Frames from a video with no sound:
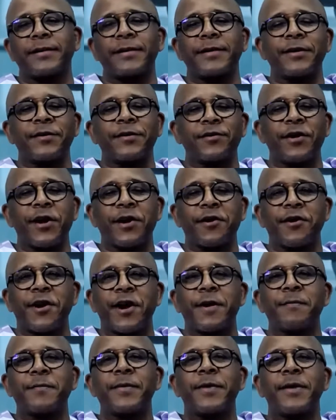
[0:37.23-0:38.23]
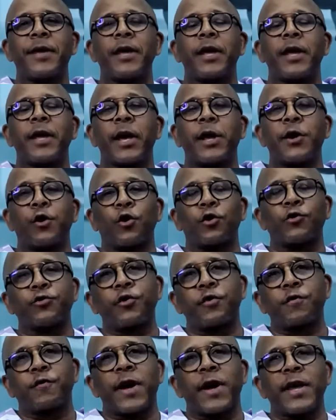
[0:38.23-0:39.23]
Instagram, and
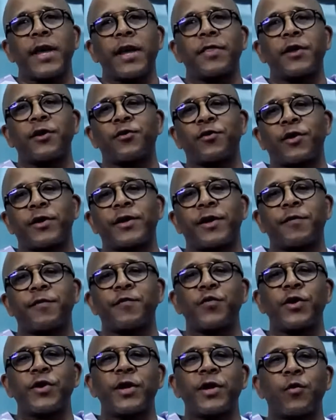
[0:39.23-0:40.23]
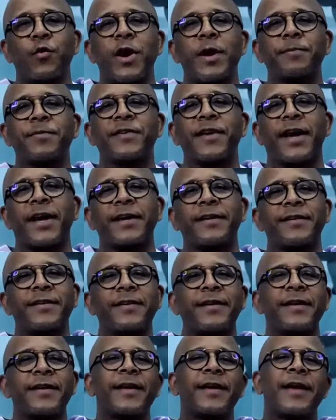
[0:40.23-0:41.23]
also via the Dr. Fundi website.
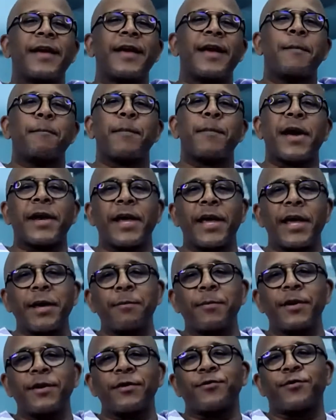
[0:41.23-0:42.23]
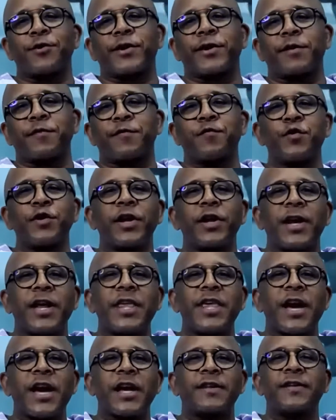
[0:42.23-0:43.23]
My name is Dr. Fundi
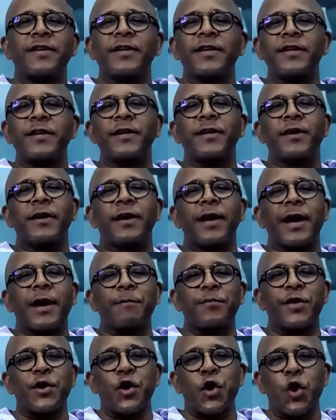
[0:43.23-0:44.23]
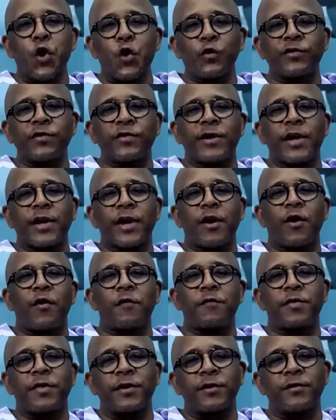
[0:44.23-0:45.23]
Lenyati. I'm the host of
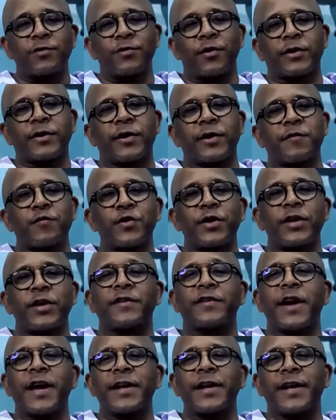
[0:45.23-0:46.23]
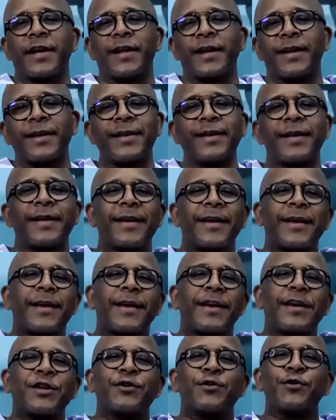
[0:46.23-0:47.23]
this Dr. Fundi channel.
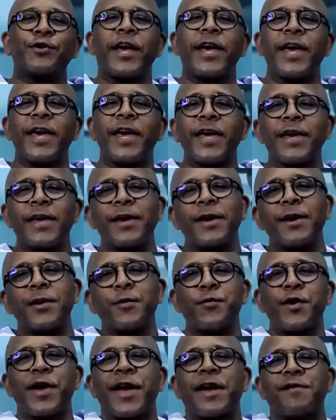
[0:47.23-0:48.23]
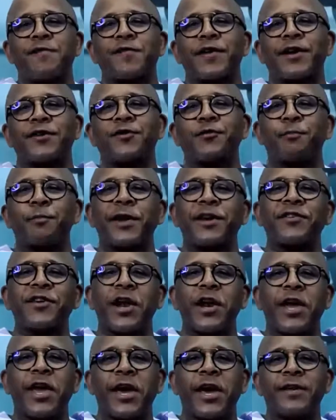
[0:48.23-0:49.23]
Today, we have a
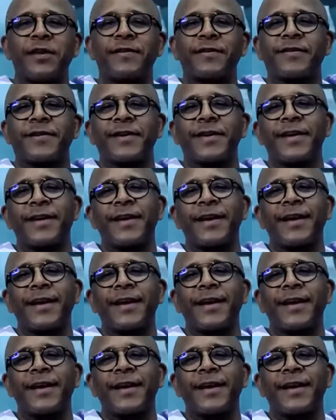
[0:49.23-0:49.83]
special guest,